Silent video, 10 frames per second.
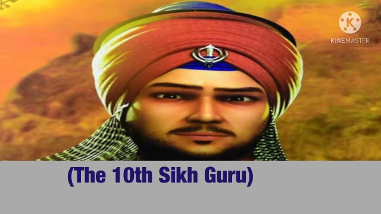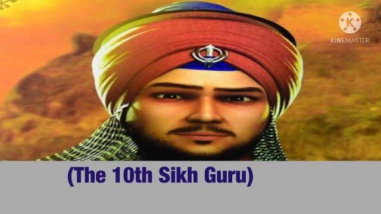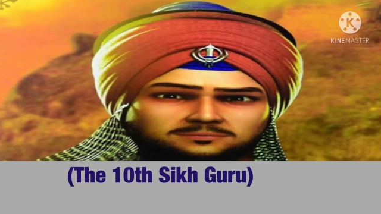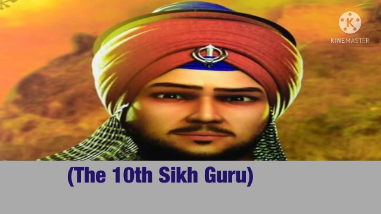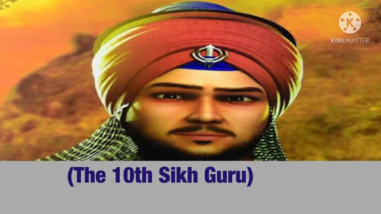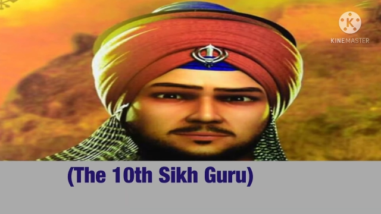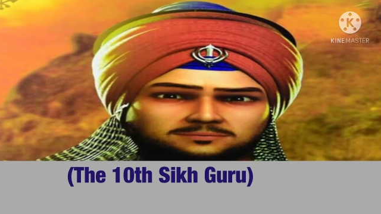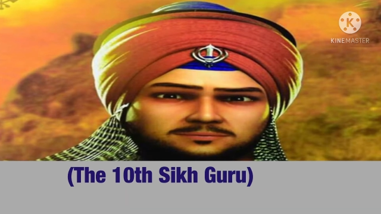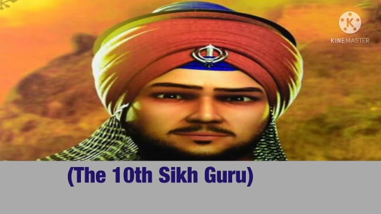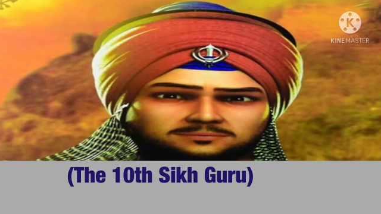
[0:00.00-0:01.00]

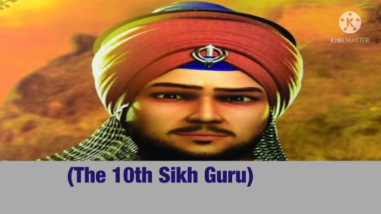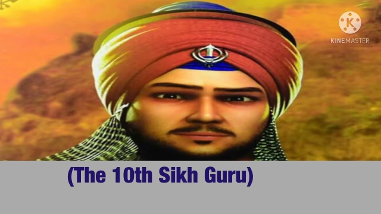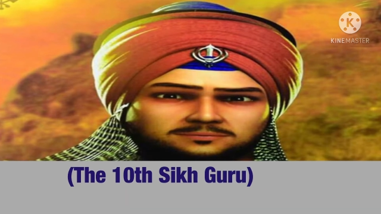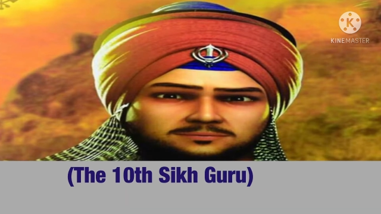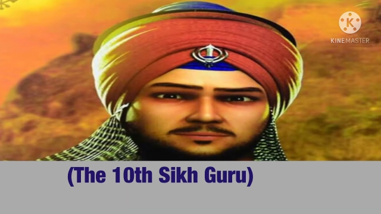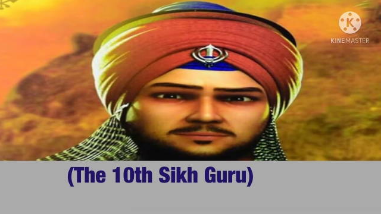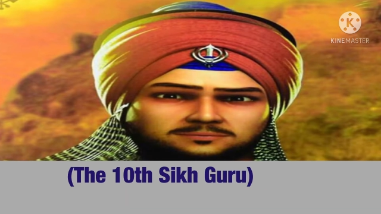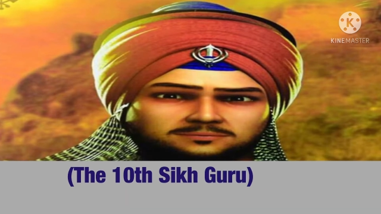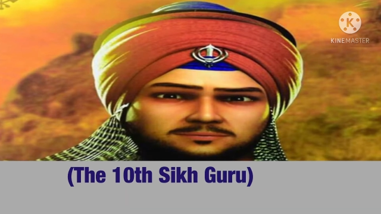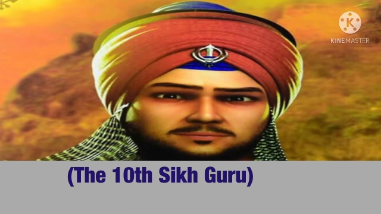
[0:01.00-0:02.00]
[no speech]